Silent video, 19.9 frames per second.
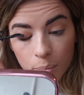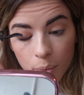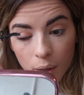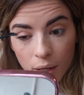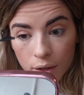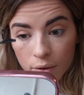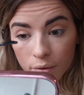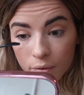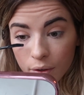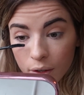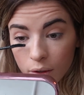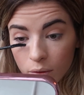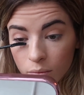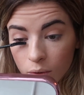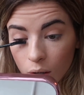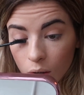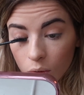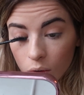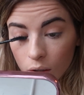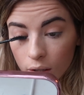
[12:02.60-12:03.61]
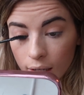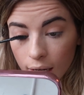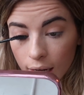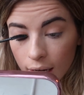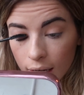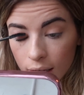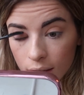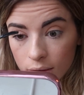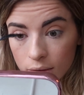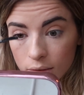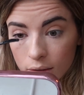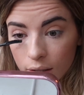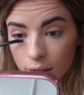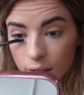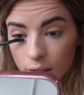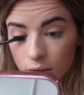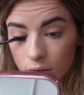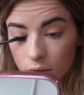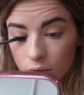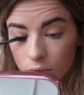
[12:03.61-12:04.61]
Benefit Roller Gal. I
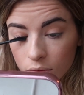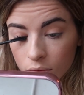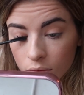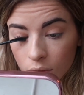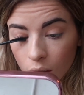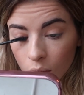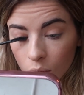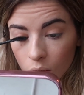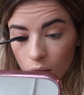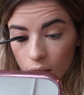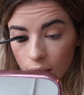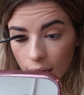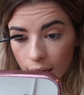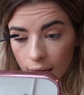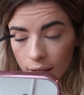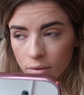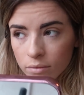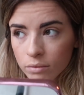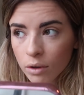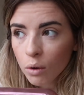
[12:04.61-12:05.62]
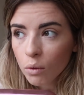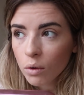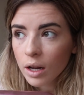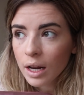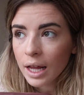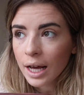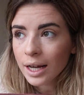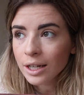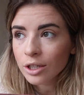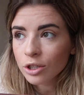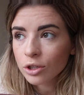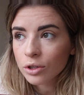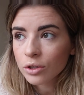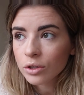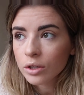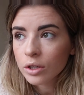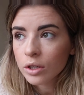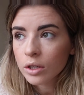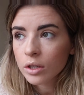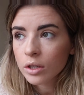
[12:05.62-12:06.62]
think it's called Roller Gal, Roller Lash.